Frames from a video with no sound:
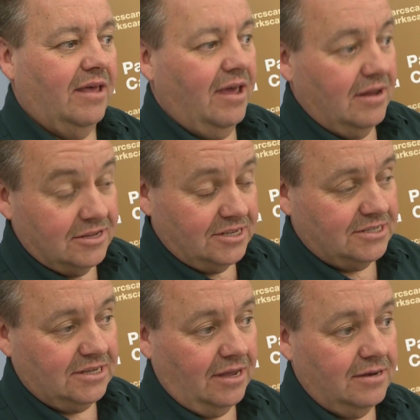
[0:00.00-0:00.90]
And as I
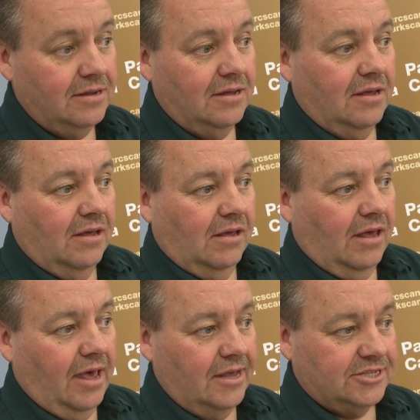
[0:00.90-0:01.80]
said,
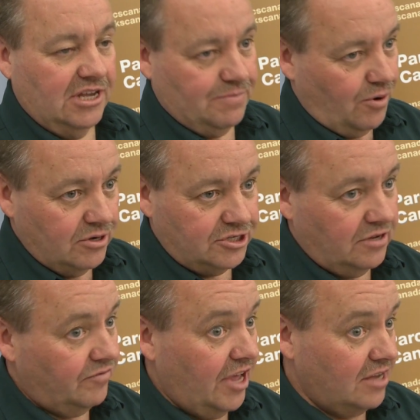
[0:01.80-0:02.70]
as a person
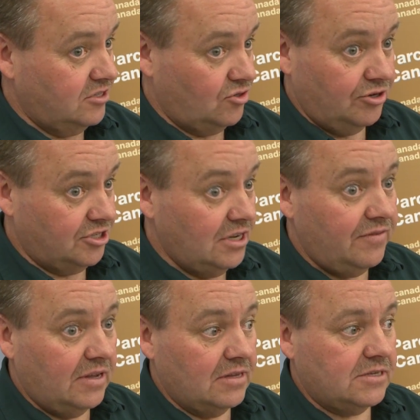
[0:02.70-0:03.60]
of national sort of
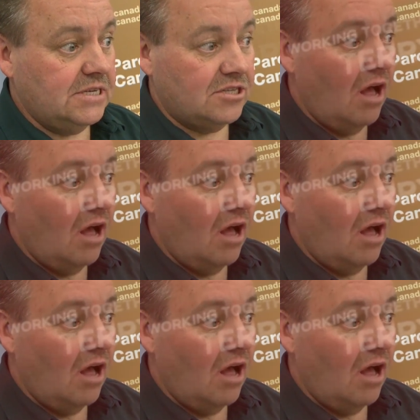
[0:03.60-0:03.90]
significance, he's